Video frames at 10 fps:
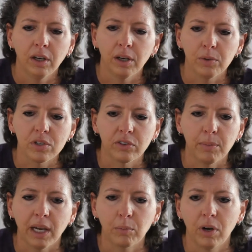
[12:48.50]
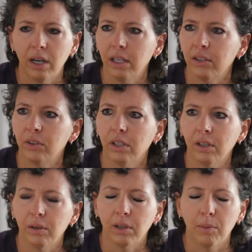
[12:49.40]
which is a Mac product,
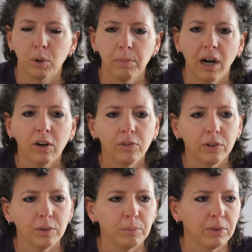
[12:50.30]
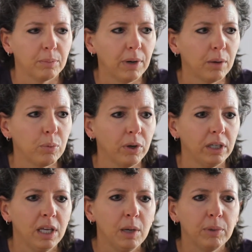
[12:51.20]
a lot more powerful than PowerPoint,
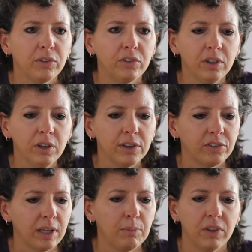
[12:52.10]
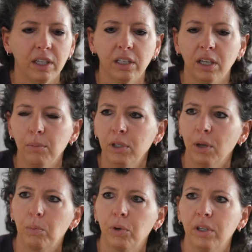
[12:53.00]
but still the same thing, coming
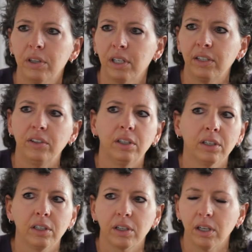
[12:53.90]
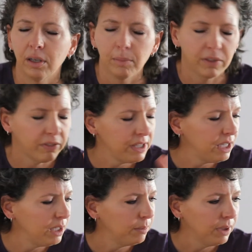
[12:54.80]
up with an idea, a
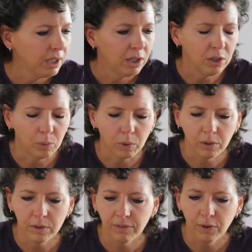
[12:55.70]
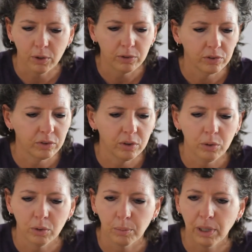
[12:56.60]
theme, working with the folks
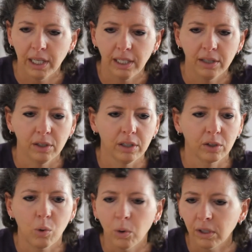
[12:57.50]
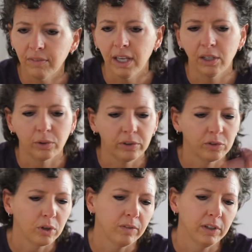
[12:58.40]
who are planning the choral event or the
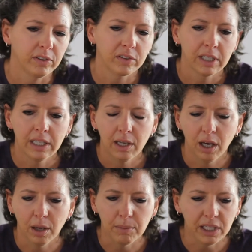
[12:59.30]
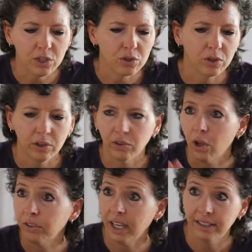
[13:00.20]
service, making sure it's
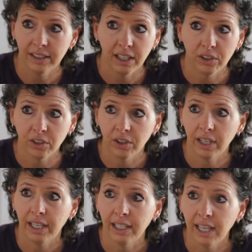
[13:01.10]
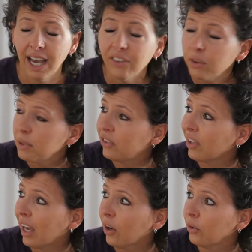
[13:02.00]
all tied together, and it has to be
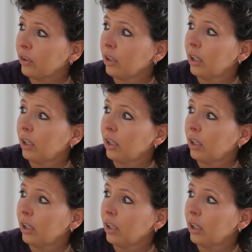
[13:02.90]
sound